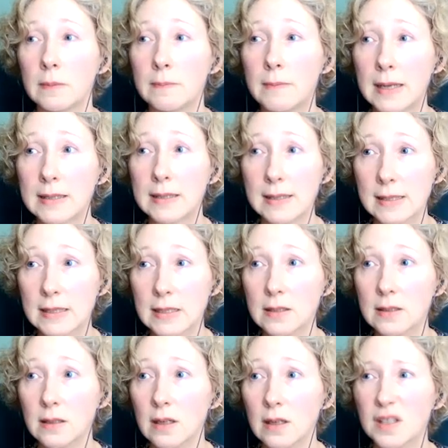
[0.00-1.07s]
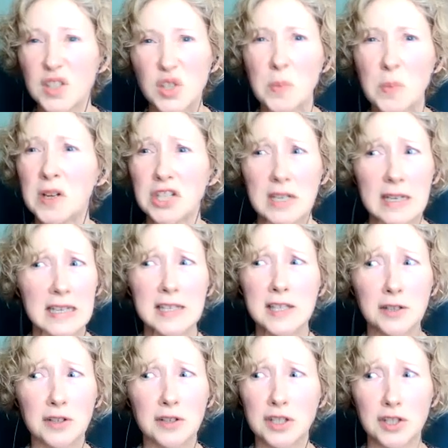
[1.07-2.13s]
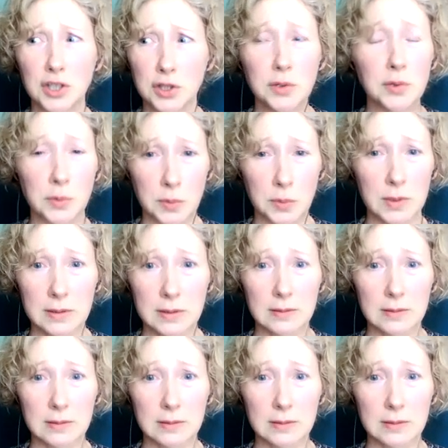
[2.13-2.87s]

medicine so much easier to do.